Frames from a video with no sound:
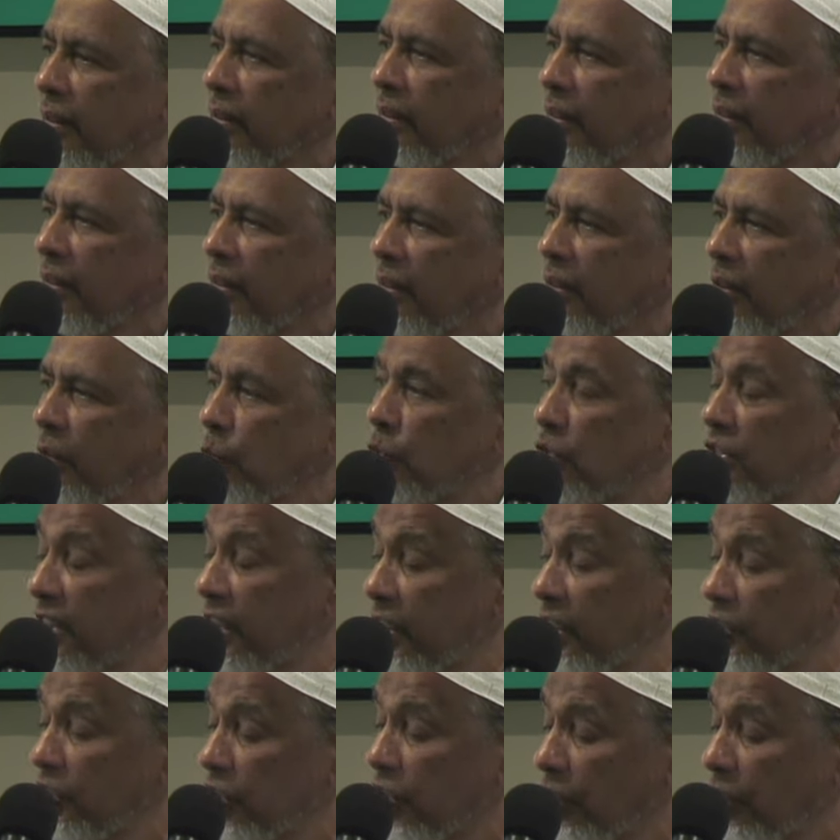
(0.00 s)
You see
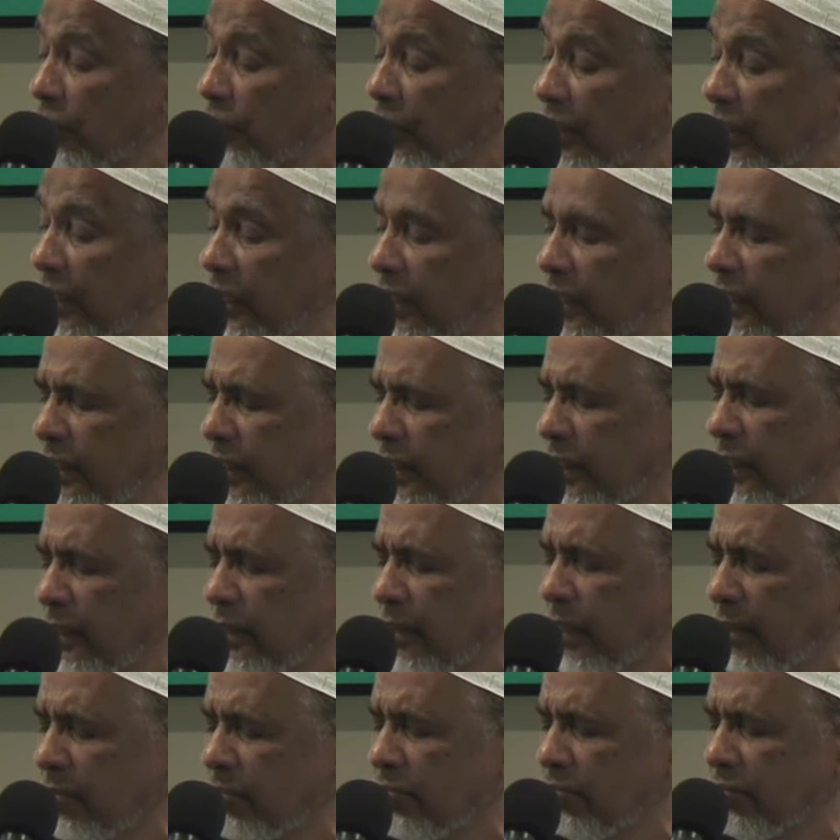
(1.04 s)
children eating and
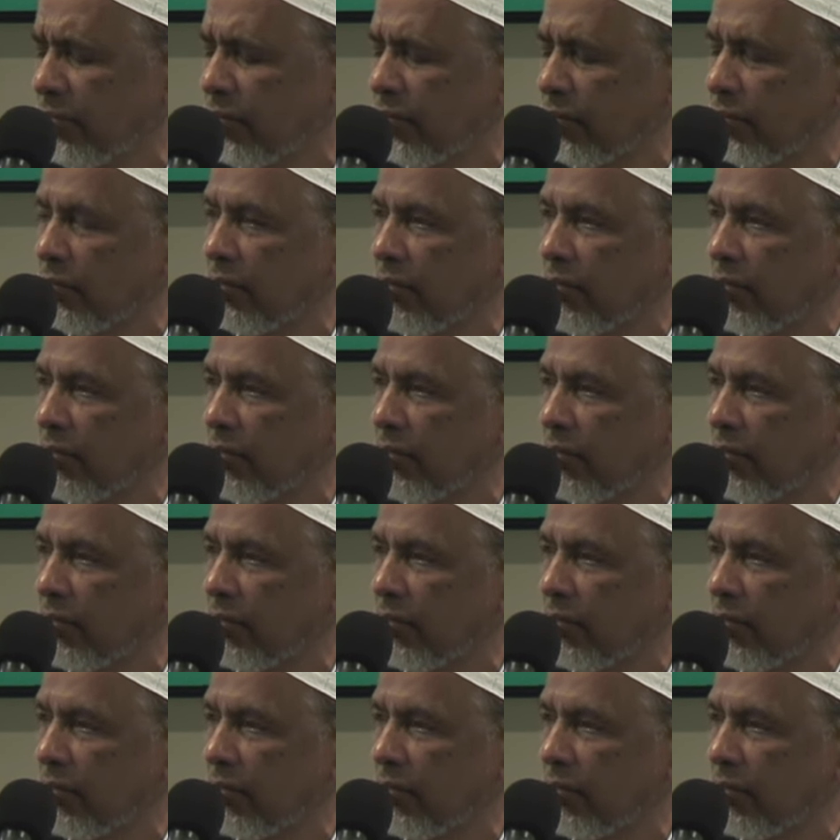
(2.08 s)
they